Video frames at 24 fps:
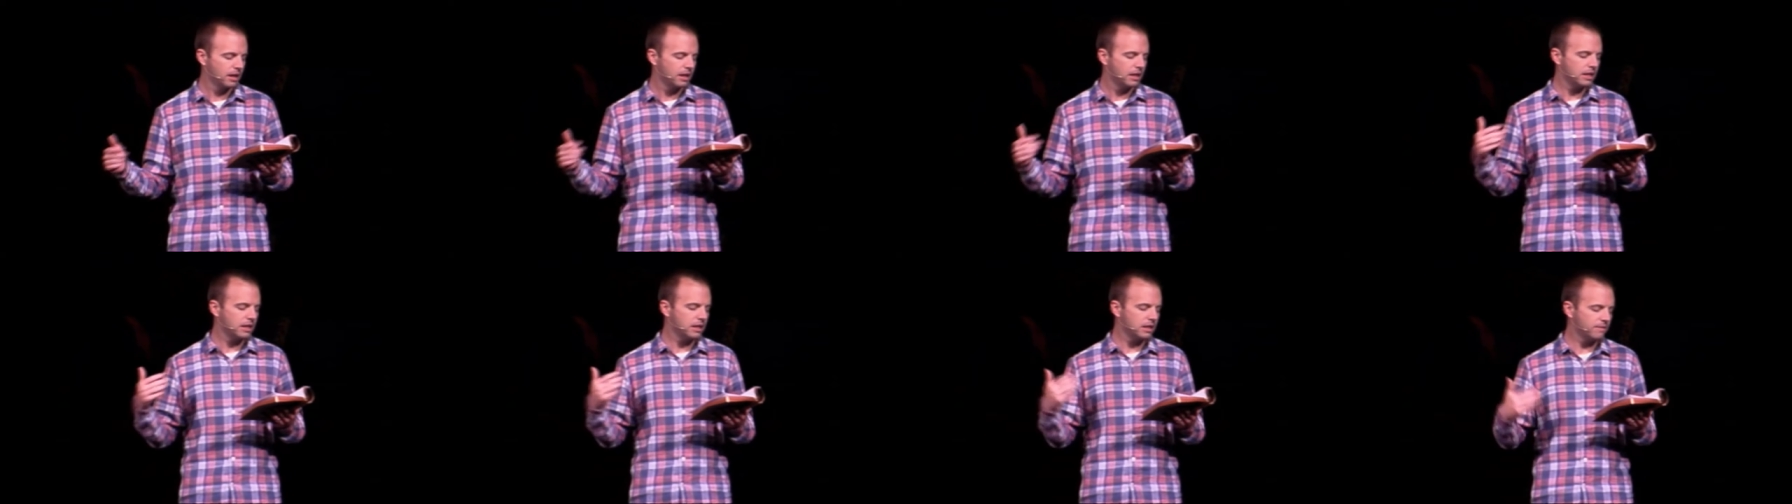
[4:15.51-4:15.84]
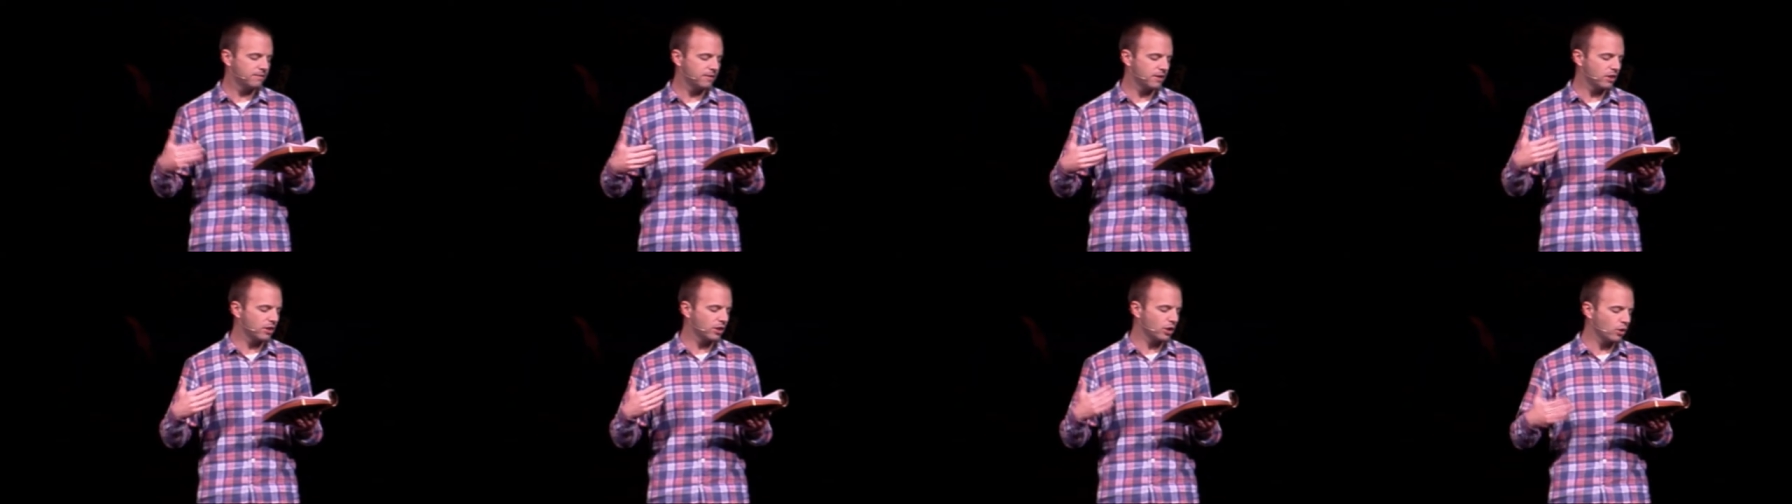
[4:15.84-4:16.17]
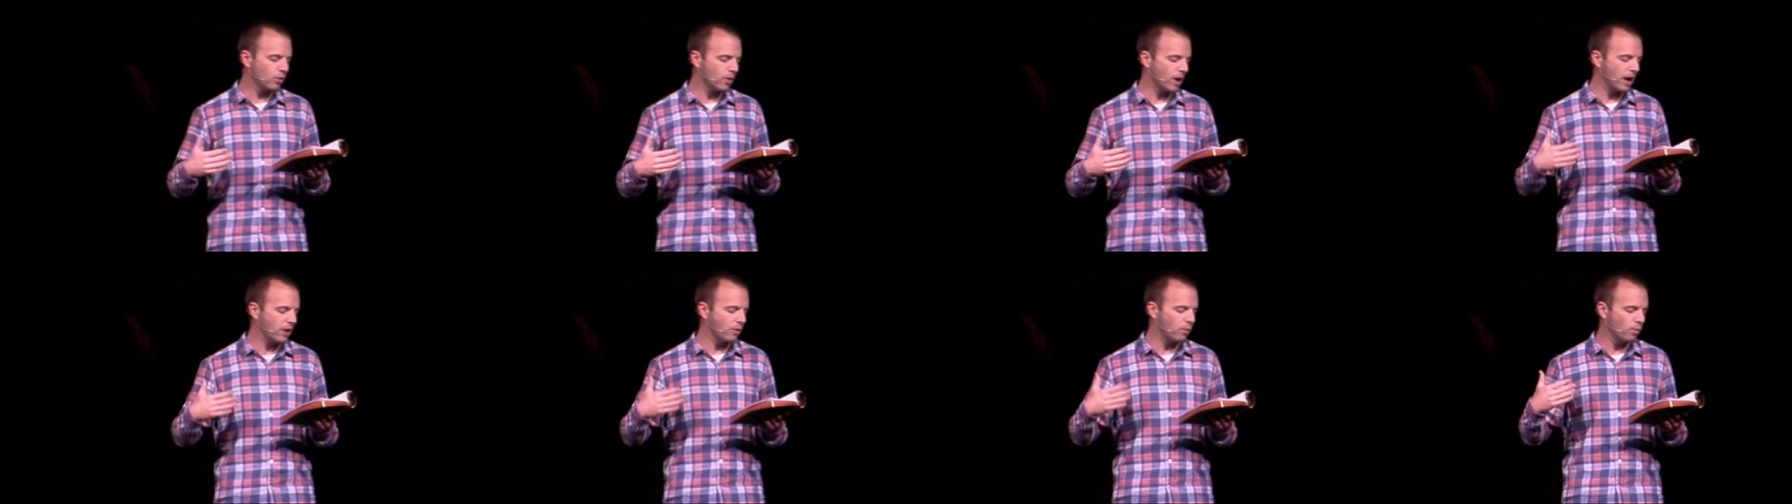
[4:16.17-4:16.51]
Even
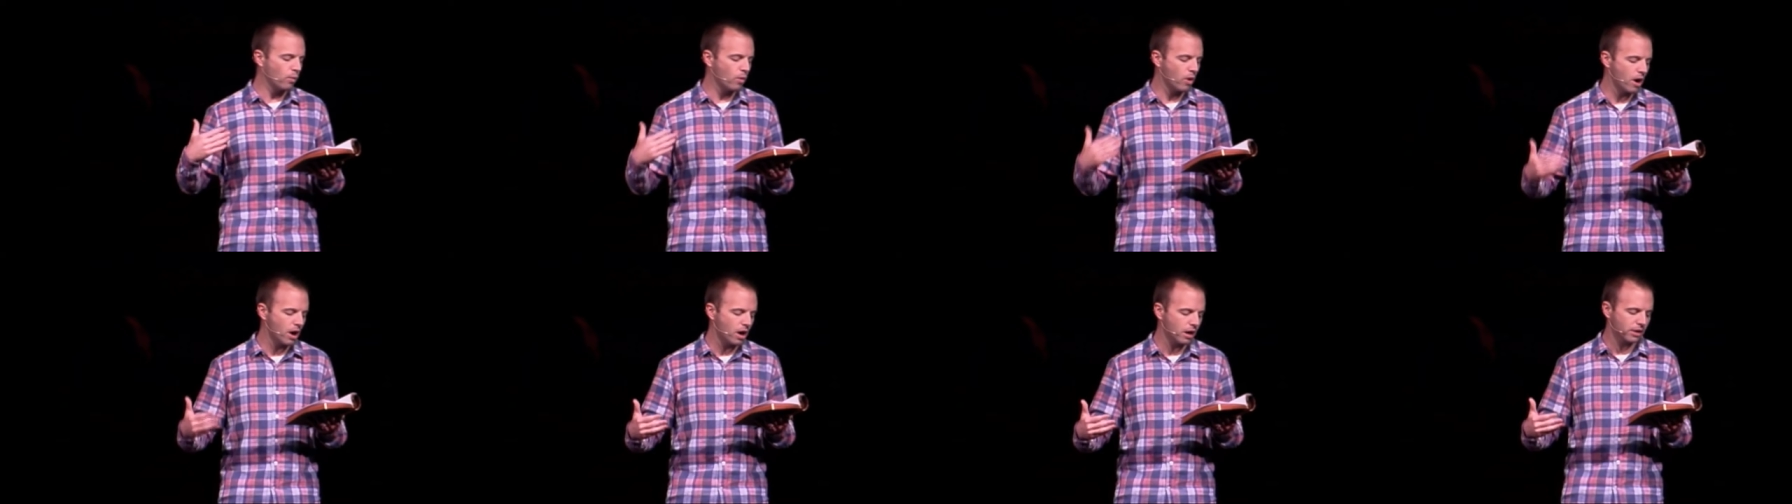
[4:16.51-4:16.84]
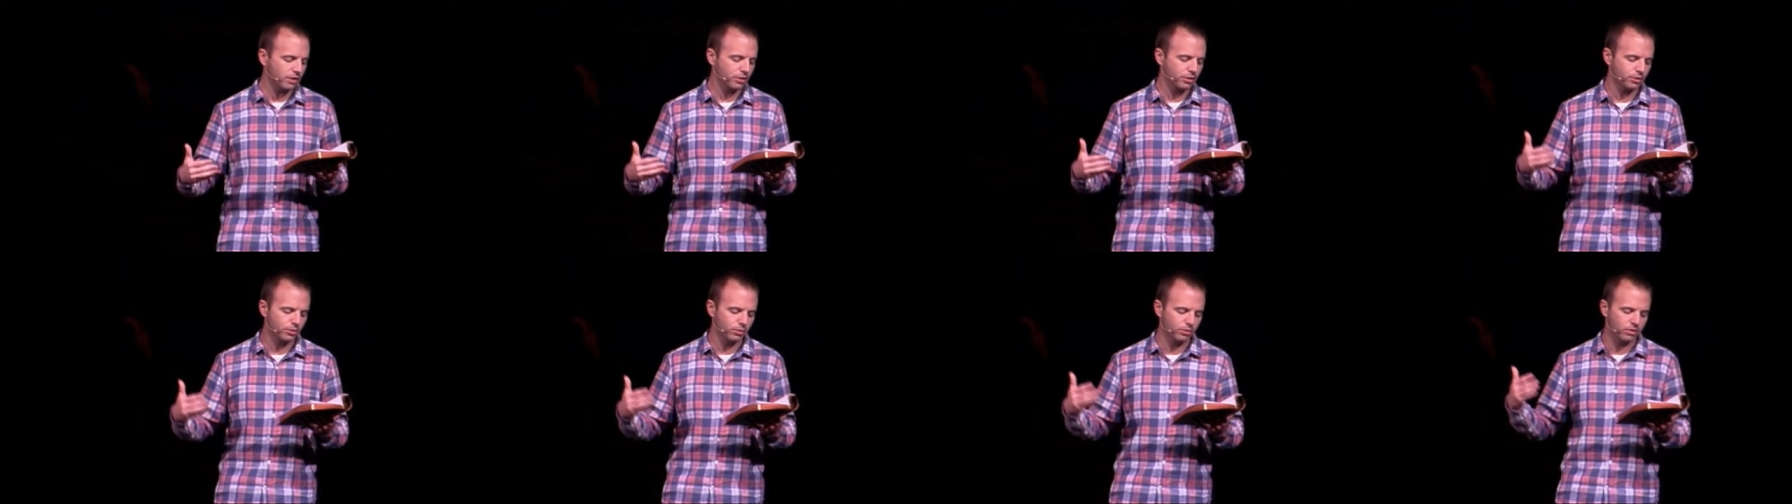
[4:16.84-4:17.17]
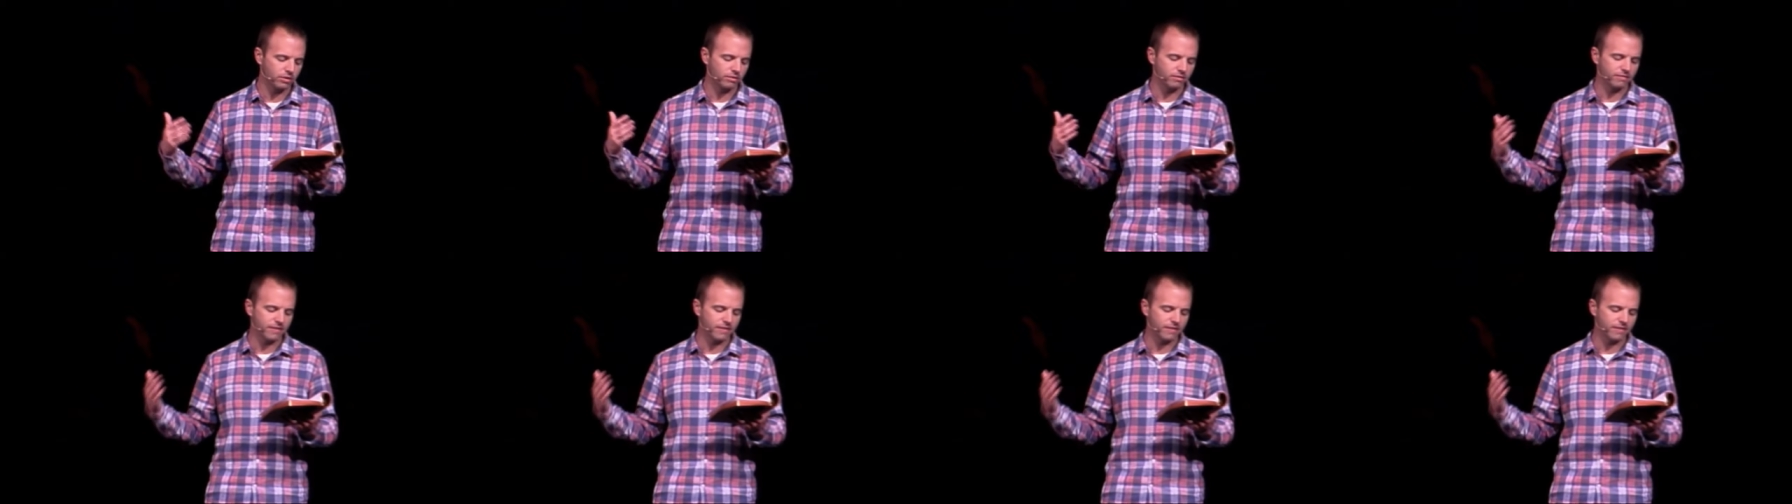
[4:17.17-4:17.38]
though I walk through the